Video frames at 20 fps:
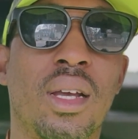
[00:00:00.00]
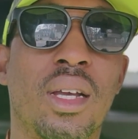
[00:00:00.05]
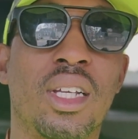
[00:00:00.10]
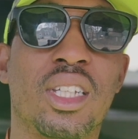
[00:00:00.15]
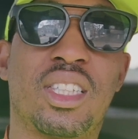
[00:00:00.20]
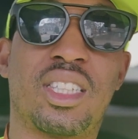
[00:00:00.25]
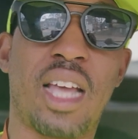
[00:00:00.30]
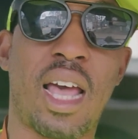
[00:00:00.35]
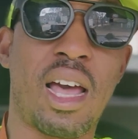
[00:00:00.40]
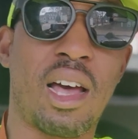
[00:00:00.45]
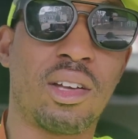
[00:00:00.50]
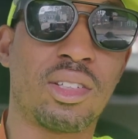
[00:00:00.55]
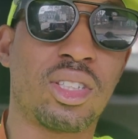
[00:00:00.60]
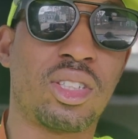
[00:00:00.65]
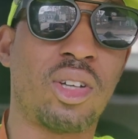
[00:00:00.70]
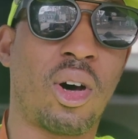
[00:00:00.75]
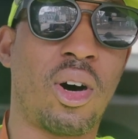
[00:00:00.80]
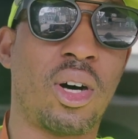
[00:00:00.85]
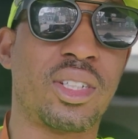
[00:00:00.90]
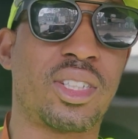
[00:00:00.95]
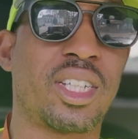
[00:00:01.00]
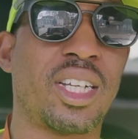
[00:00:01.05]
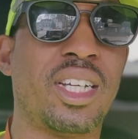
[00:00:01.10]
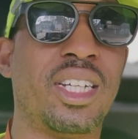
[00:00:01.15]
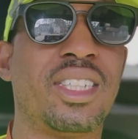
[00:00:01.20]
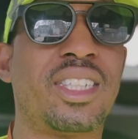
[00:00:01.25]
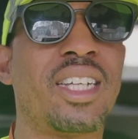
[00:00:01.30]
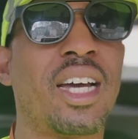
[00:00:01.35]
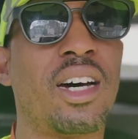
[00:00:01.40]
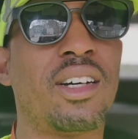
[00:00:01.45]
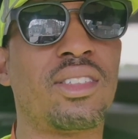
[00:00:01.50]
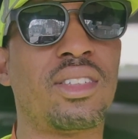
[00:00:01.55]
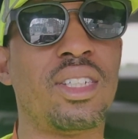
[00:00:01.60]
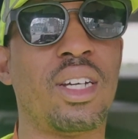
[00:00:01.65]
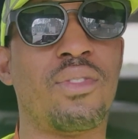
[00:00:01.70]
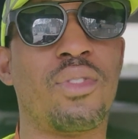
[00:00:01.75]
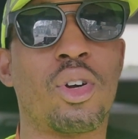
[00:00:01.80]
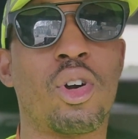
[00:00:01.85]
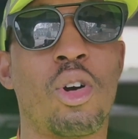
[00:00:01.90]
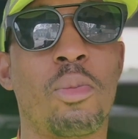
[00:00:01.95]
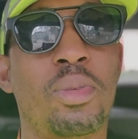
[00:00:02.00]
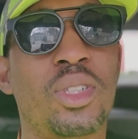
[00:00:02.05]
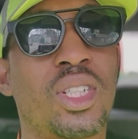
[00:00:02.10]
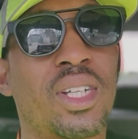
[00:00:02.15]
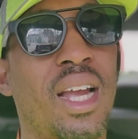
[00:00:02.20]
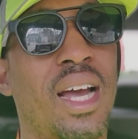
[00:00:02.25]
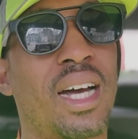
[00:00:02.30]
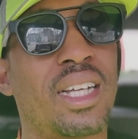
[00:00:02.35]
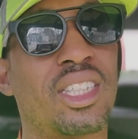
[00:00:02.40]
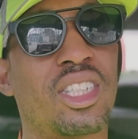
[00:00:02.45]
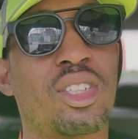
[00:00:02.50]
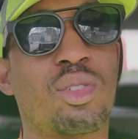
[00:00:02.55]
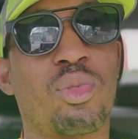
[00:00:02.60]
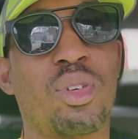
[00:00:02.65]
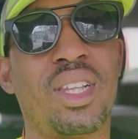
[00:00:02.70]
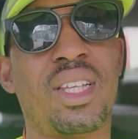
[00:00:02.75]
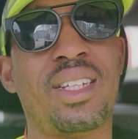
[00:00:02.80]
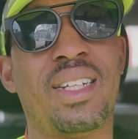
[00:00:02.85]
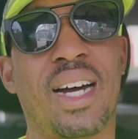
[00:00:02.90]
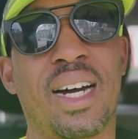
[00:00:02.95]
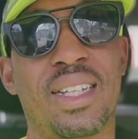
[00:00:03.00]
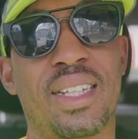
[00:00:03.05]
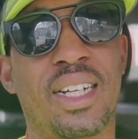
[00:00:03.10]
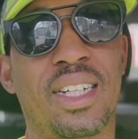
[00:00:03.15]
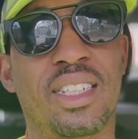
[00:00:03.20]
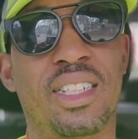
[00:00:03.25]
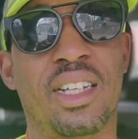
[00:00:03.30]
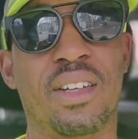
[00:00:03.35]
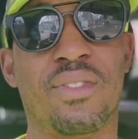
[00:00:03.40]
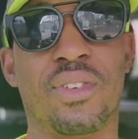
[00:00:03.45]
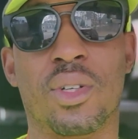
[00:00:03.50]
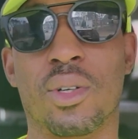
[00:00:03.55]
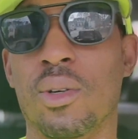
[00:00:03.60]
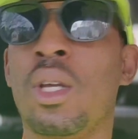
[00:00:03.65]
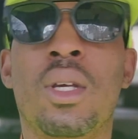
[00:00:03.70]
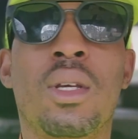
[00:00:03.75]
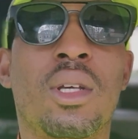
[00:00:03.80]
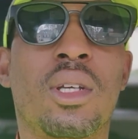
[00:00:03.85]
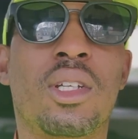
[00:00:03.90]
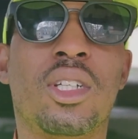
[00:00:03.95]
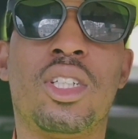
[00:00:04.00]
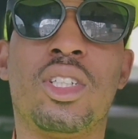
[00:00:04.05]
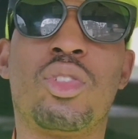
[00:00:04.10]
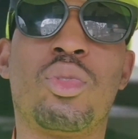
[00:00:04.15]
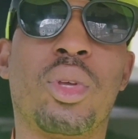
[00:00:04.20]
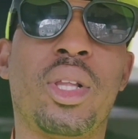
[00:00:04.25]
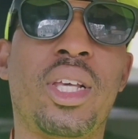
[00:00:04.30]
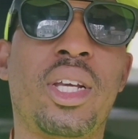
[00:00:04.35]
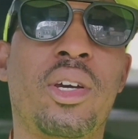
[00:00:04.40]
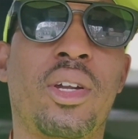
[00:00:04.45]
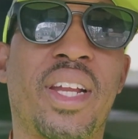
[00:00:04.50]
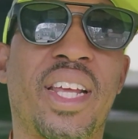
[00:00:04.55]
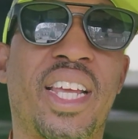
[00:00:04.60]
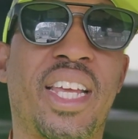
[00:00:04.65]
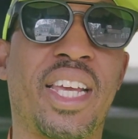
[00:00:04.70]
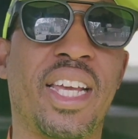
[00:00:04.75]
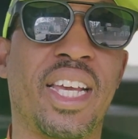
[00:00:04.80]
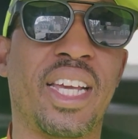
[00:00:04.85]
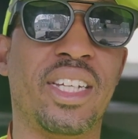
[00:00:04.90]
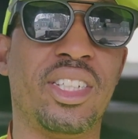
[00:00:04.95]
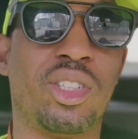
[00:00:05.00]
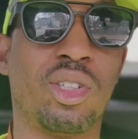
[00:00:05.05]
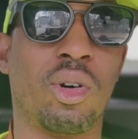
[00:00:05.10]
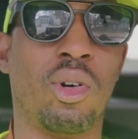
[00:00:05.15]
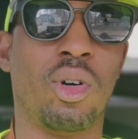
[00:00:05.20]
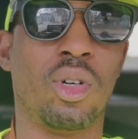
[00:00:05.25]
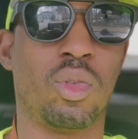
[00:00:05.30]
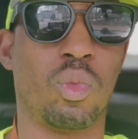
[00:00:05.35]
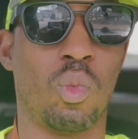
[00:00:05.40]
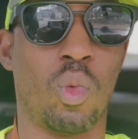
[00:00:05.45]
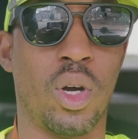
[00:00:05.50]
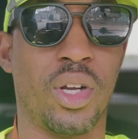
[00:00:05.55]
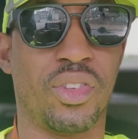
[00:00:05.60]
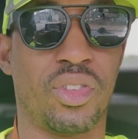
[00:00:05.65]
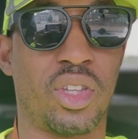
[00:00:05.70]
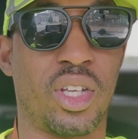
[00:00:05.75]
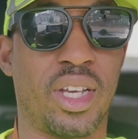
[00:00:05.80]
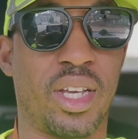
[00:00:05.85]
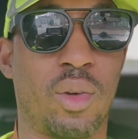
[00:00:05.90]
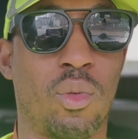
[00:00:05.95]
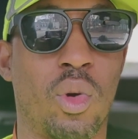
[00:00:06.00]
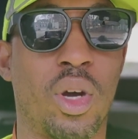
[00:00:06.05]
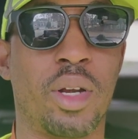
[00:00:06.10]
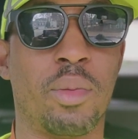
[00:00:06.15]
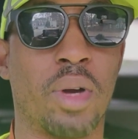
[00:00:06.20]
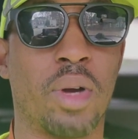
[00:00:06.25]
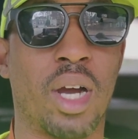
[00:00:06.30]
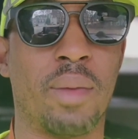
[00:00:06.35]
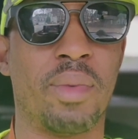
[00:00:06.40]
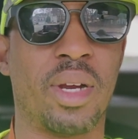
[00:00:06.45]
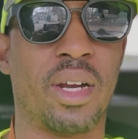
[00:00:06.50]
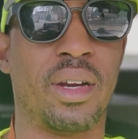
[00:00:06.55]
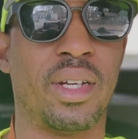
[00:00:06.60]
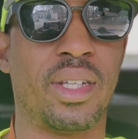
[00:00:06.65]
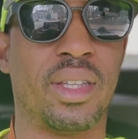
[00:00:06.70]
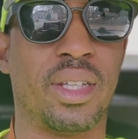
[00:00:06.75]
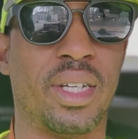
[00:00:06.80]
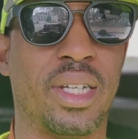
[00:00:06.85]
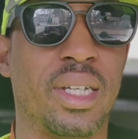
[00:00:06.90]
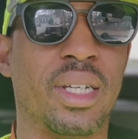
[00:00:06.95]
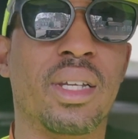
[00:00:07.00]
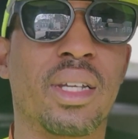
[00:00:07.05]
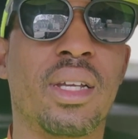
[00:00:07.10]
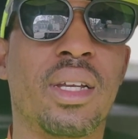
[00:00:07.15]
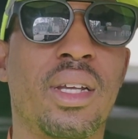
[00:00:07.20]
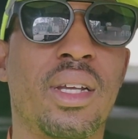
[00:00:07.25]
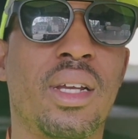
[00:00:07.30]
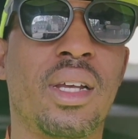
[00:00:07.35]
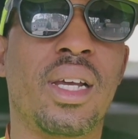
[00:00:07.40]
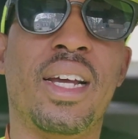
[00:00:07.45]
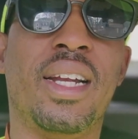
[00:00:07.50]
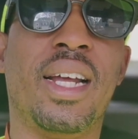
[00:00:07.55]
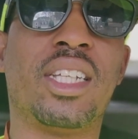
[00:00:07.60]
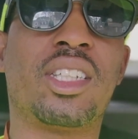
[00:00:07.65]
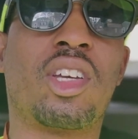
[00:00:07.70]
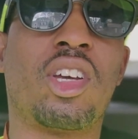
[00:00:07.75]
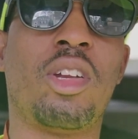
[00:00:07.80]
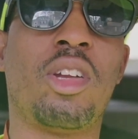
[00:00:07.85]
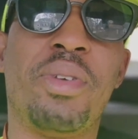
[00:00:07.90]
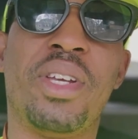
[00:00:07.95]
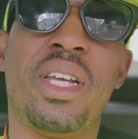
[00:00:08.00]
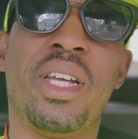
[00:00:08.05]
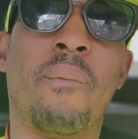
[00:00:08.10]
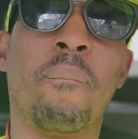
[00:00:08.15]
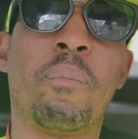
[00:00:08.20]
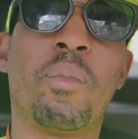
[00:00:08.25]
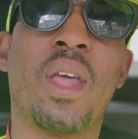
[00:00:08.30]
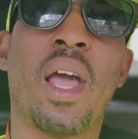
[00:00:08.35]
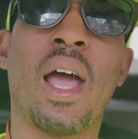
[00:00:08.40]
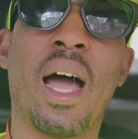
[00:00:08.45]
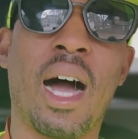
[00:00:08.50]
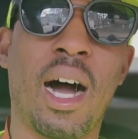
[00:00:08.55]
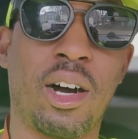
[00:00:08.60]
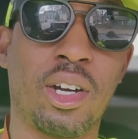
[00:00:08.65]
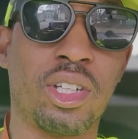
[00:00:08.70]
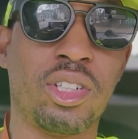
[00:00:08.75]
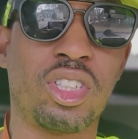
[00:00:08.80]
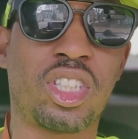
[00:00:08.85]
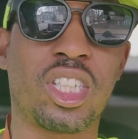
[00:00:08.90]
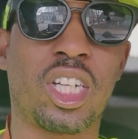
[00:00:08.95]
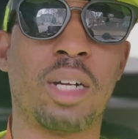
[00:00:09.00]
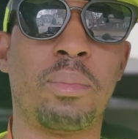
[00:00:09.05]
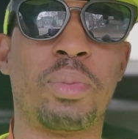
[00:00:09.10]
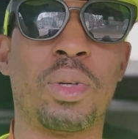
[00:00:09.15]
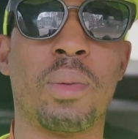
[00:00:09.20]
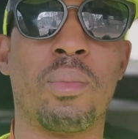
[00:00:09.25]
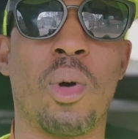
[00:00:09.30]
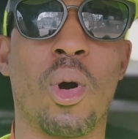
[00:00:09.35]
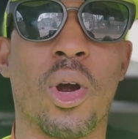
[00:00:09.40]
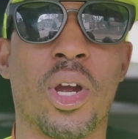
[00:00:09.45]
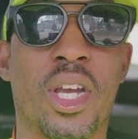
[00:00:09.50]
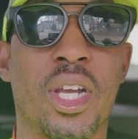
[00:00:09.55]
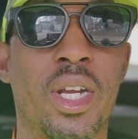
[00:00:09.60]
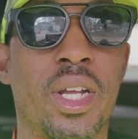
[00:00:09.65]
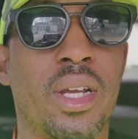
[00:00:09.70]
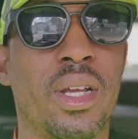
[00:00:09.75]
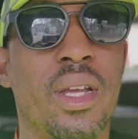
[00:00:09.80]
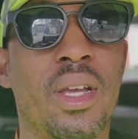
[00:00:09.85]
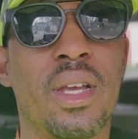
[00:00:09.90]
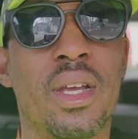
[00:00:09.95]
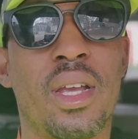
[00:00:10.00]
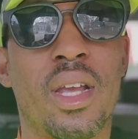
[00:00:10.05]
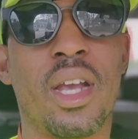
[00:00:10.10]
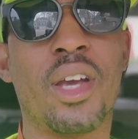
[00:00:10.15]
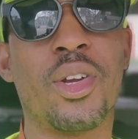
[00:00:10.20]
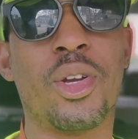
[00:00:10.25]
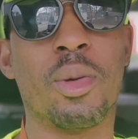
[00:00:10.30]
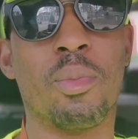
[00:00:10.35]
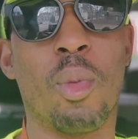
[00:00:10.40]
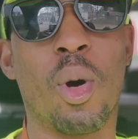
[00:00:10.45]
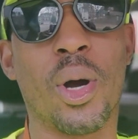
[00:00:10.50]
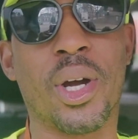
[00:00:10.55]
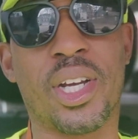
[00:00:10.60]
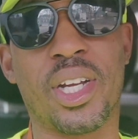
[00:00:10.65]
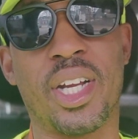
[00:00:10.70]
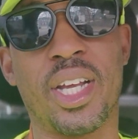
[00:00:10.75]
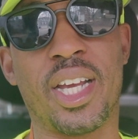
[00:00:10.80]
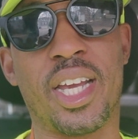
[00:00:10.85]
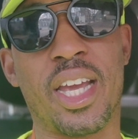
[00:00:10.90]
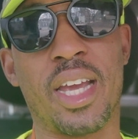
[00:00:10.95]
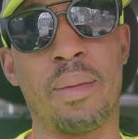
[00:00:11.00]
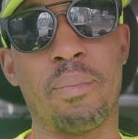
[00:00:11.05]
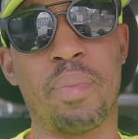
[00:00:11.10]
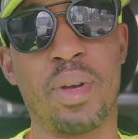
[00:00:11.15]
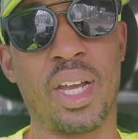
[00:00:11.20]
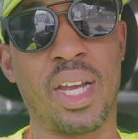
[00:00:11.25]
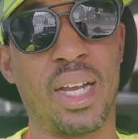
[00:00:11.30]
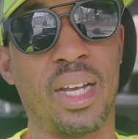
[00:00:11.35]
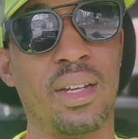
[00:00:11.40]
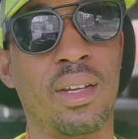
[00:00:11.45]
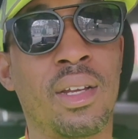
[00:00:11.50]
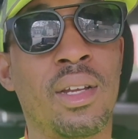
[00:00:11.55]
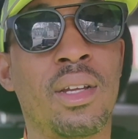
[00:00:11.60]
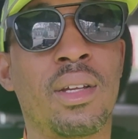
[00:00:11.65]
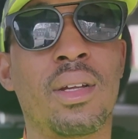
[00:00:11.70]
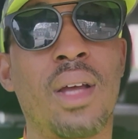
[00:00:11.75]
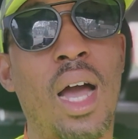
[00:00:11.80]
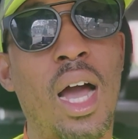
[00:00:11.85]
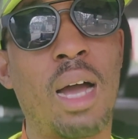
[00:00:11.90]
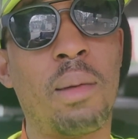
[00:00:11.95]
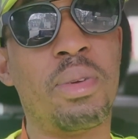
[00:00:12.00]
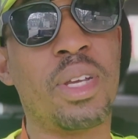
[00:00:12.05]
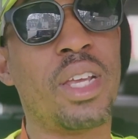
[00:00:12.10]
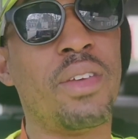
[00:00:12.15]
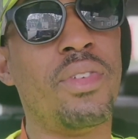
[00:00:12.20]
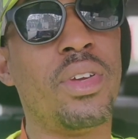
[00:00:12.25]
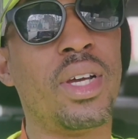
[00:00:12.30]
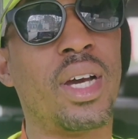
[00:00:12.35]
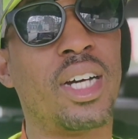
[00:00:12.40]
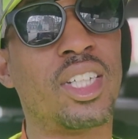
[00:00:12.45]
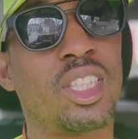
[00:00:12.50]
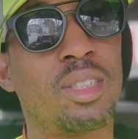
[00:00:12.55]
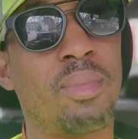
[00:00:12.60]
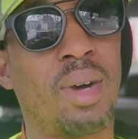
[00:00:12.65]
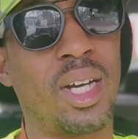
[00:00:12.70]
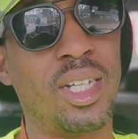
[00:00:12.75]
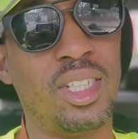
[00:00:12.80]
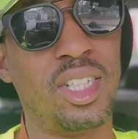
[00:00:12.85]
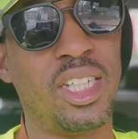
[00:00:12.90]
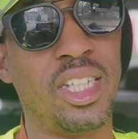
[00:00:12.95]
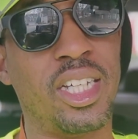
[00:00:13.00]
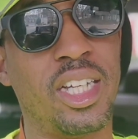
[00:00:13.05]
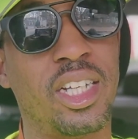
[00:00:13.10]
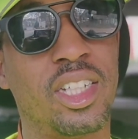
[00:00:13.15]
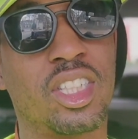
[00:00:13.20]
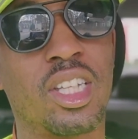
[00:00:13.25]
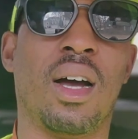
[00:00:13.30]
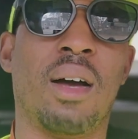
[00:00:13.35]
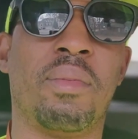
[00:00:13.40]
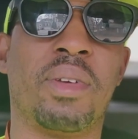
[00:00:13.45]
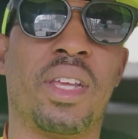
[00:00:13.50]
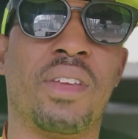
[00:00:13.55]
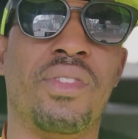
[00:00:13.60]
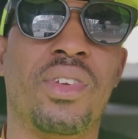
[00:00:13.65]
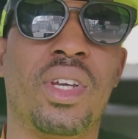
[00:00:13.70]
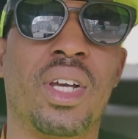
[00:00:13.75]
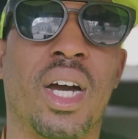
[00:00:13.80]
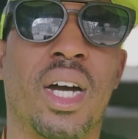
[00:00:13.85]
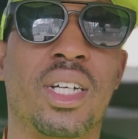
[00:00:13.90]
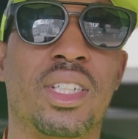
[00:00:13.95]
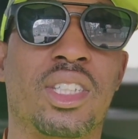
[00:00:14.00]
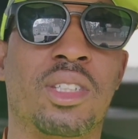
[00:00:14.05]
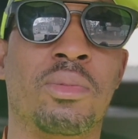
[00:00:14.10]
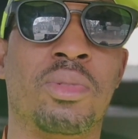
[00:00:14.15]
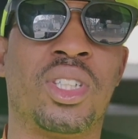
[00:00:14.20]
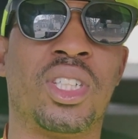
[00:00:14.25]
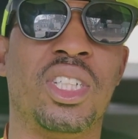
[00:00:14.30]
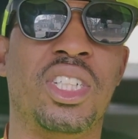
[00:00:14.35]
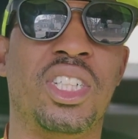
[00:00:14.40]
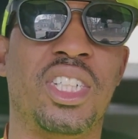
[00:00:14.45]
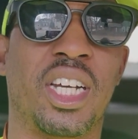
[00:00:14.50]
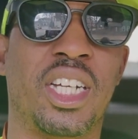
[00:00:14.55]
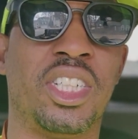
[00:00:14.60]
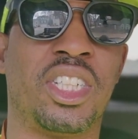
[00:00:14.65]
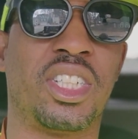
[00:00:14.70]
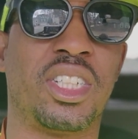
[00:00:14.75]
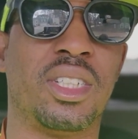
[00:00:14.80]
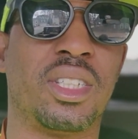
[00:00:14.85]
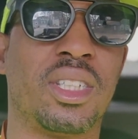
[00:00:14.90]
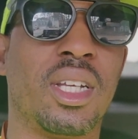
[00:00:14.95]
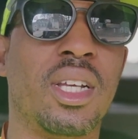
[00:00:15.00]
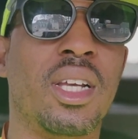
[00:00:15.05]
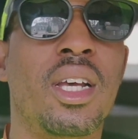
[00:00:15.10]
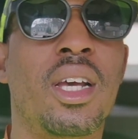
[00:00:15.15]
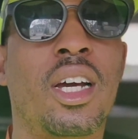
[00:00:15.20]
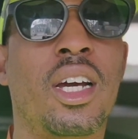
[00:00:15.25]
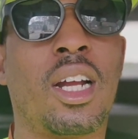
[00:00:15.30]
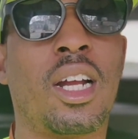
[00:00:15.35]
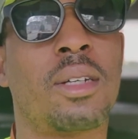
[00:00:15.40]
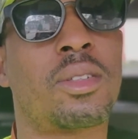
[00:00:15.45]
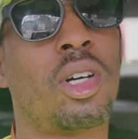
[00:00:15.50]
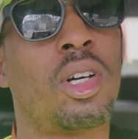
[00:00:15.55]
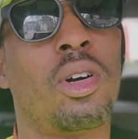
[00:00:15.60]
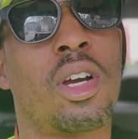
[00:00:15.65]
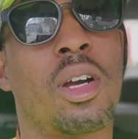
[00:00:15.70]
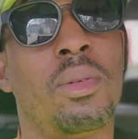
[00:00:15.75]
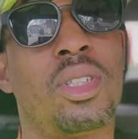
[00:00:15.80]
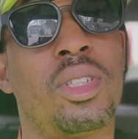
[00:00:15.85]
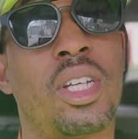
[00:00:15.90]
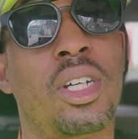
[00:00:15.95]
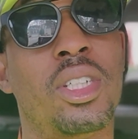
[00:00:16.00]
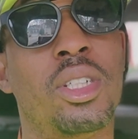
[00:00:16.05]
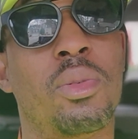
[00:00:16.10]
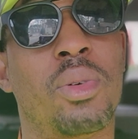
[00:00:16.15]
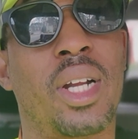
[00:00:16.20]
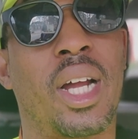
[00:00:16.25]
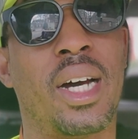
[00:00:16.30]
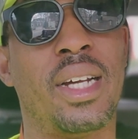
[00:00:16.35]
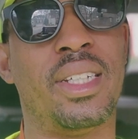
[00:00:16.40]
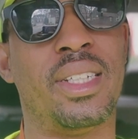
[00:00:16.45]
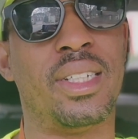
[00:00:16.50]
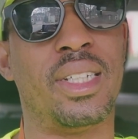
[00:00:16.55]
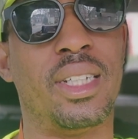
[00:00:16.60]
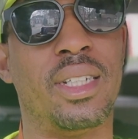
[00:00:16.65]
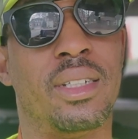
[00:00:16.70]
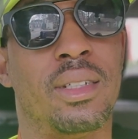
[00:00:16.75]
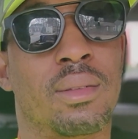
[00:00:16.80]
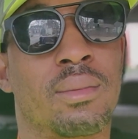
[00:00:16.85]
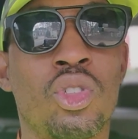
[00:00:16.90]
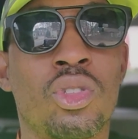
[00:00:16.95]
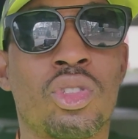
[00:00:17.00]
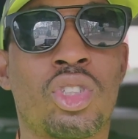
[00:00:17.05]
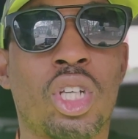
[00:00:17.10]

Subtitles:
It sounds daunting, it sounds difficult, but guys, it's really not that difficult. It's really going to hinge on one thing, one primary thing. And that's going to be how you set up your marketing and your marketing campaign. I'm going to give you guys some ideas. I'm going to give you guys some suggestions. And also I'm going to tell you what I did.